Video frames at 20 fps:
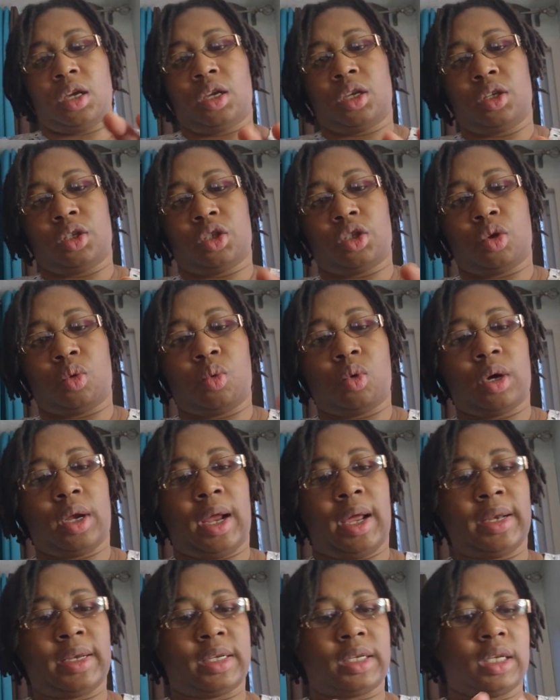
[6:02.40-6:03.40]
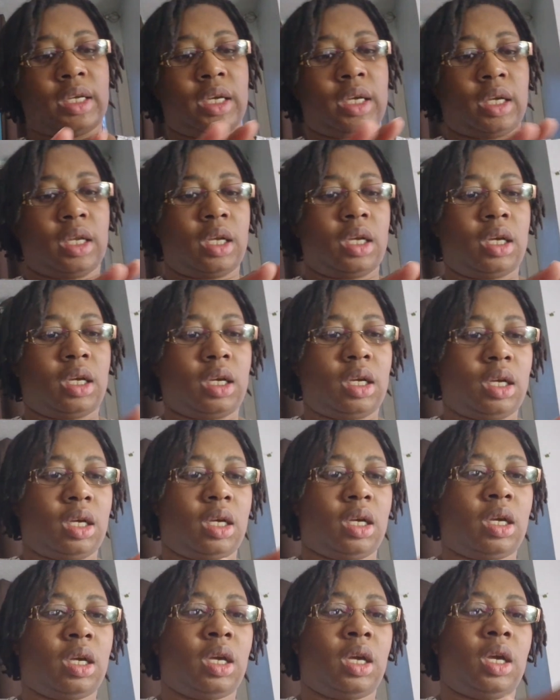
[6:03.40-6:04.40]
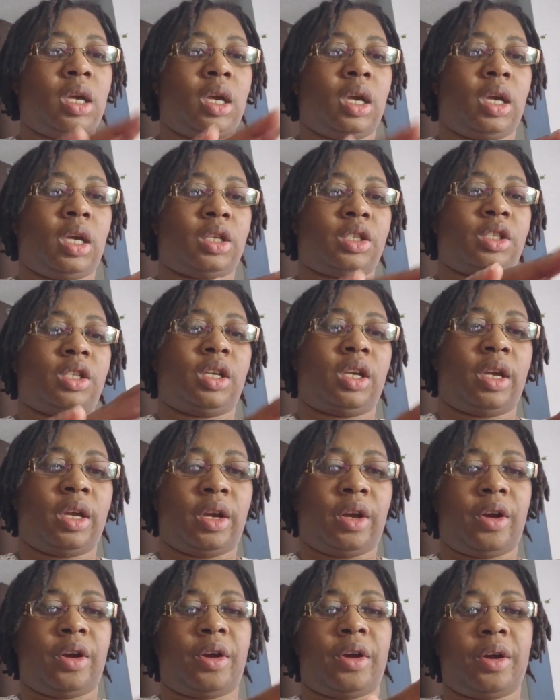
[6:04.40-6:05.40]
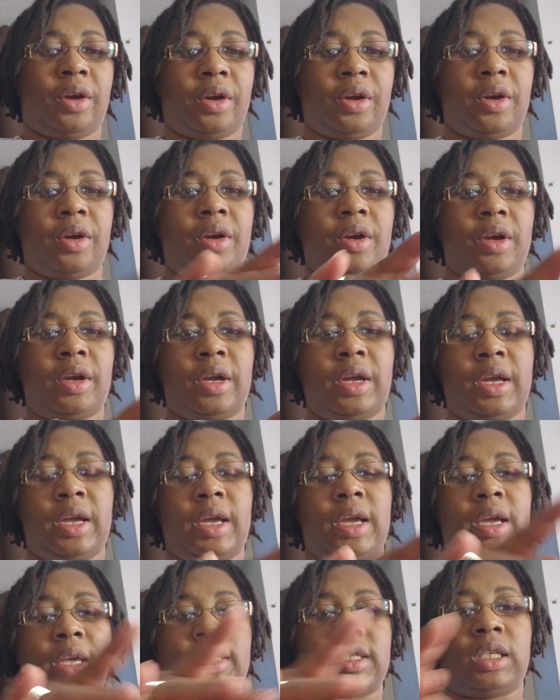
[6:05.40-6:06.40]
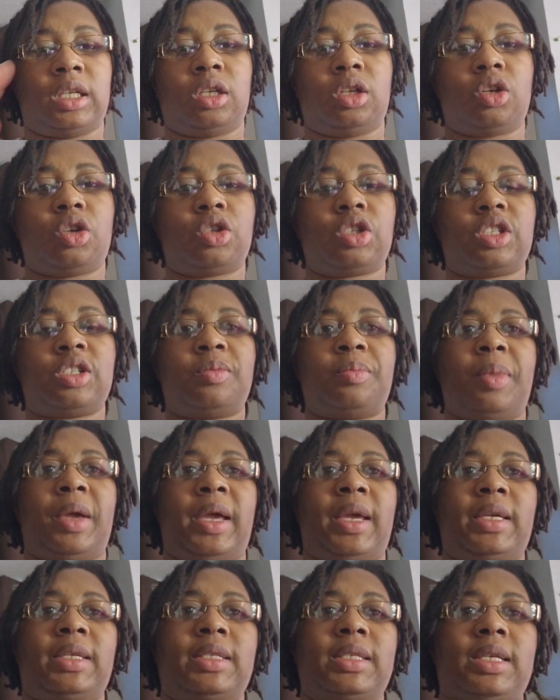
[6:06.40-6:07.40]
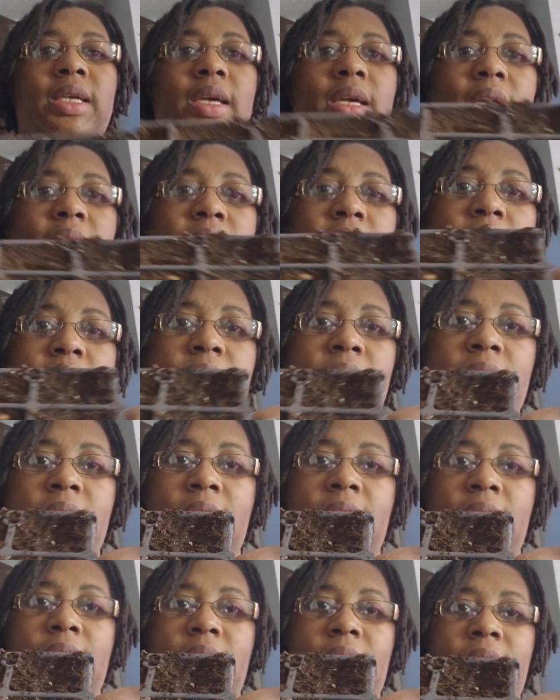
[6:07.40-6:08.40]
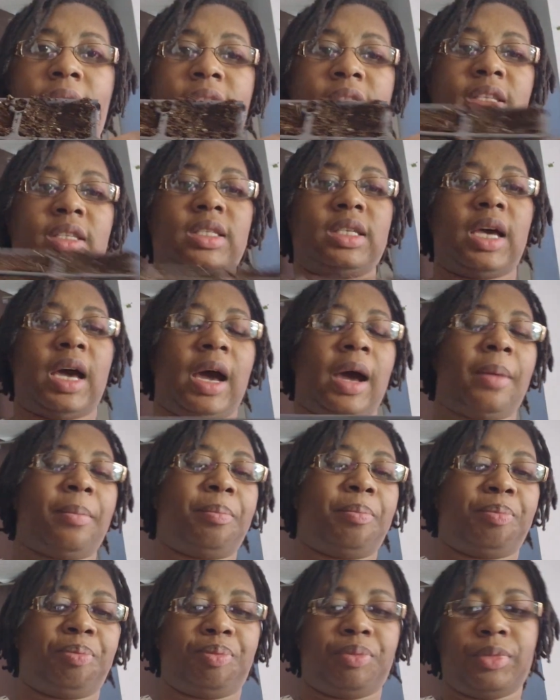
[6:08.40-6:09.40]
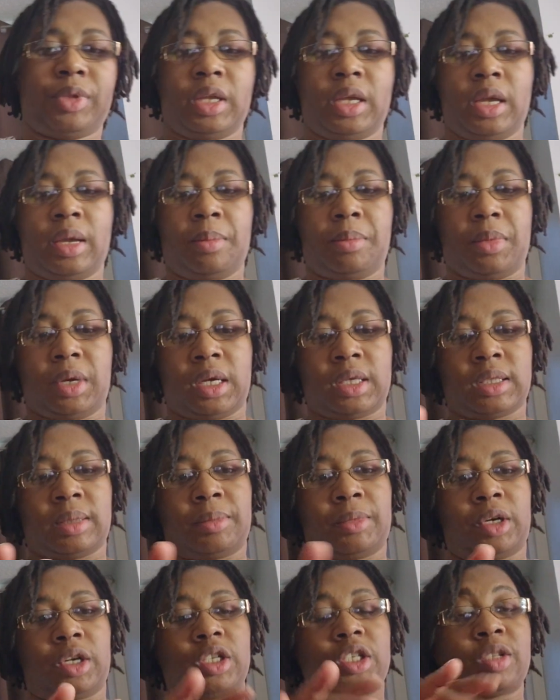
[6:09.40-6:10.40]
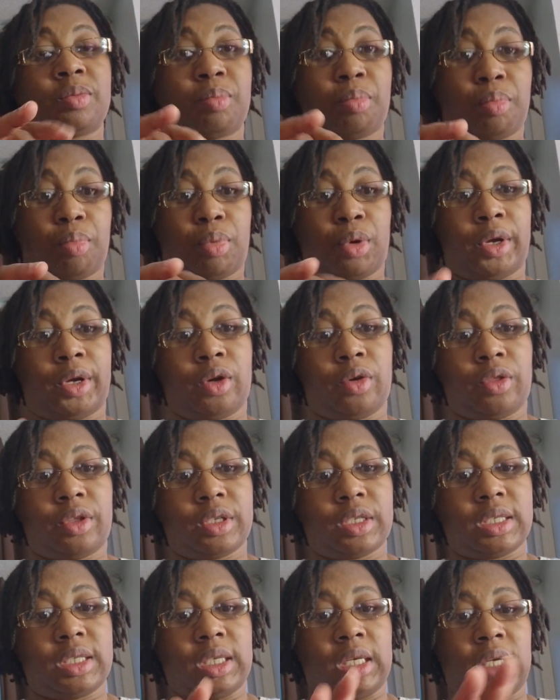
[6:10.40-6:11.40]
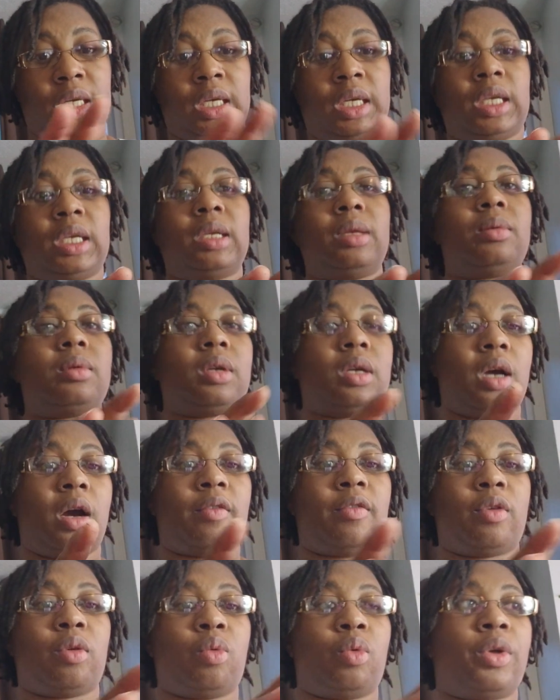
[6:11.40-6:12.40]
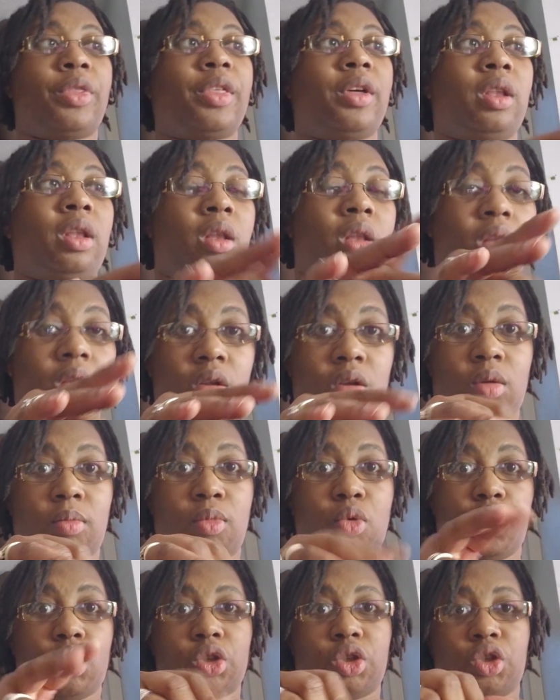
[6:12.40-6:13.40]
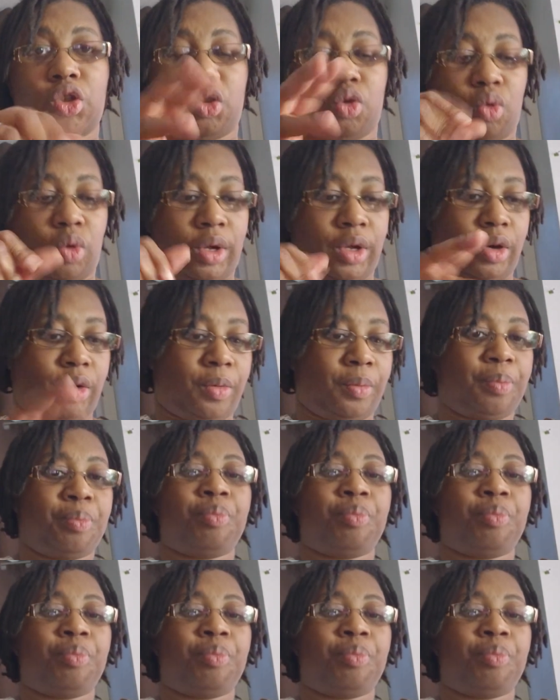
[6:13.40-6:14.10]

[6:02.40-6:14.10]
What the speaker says: So what I did is there is a little space at the top because I'm going to sprinkle the seed, cover with a little more soil